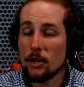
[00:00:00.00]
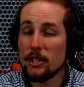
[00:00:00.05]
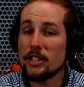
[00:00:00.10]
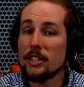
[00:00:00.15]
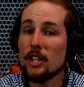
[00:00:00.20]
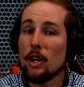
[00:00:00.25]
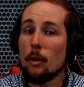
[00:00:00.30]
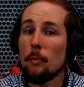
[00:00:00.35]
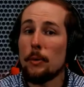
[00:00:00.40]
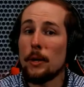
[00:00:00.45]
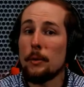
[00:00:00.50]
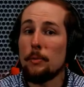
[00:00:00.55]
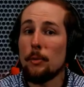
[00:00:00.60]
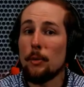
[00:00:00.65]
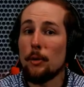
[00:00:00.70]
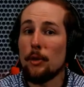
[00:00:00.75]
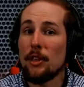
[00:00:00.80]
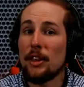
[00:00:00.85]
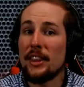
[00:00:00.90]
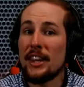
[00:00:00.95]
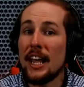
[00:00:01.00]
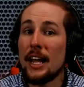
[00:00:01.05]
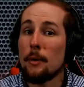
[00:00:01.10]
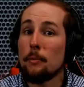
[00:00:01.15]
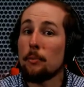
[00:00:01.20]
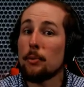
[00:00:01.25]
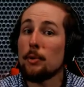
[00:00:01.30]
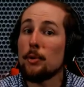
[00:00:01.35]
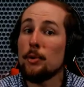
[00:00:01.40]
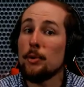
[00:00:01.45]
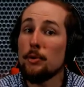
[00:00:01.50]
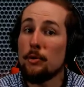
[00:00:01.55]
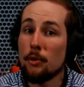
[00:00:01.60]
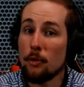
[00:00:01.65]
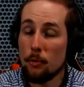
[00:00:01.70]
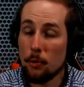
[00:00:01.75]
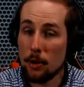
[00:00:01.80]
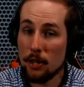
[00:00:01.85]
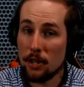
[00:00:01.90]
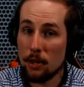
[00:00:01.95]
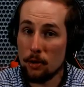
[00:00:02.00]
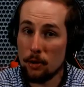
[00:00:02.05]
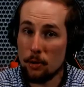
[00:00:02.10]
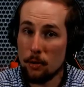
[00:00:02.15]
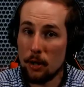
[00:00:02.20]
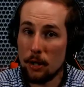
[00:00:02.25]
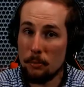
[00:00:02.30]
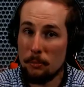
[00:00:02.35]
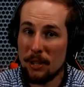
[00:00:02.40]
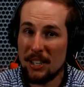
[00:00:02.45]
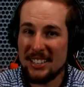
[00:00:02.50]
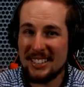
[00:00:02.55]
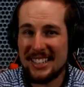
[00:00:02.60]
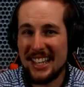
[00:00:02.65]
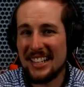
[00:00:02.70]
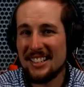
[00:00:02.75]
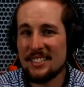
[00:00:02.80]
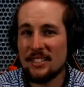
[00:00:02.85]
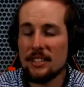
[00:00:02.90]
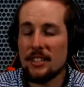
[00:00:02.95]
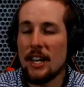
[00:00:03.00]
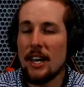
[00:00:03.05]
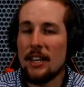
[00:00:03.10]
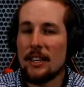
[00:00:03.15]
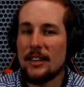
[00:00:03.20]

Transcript: to tell people that they approve of what they're doing because that just